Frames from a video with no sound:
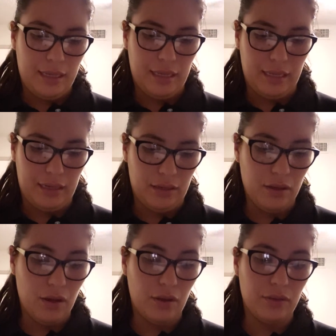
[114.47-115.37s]
And
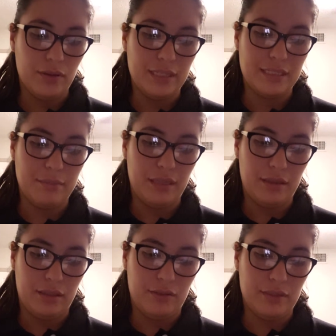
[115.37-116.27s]
although he's the main
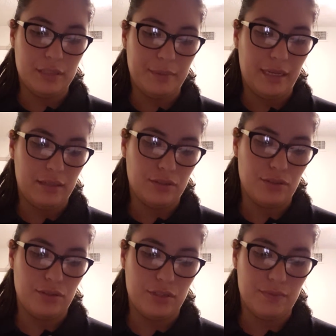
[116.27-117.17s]
theorist behind
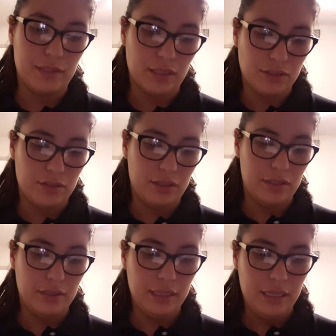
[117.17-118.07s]
uncertainty reduction
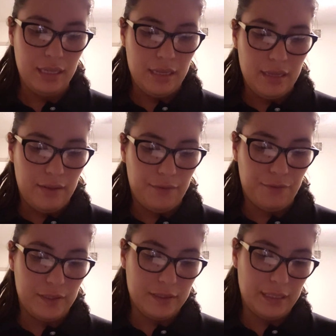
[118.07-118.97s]
theory,
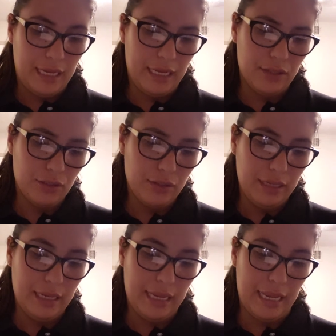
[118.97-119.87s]
Fritz Hayter
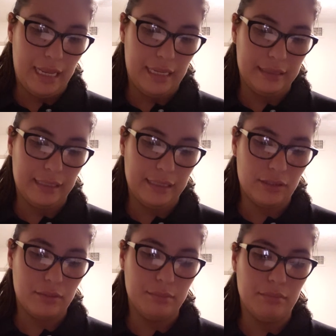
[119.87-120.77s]
and
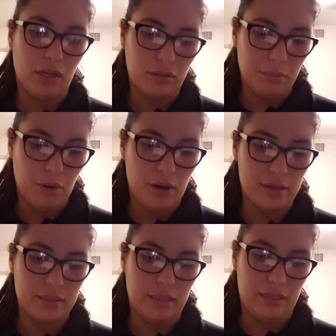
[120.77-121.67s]
later Malcolm
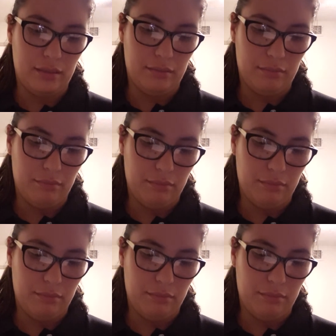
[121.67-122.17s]
Parks and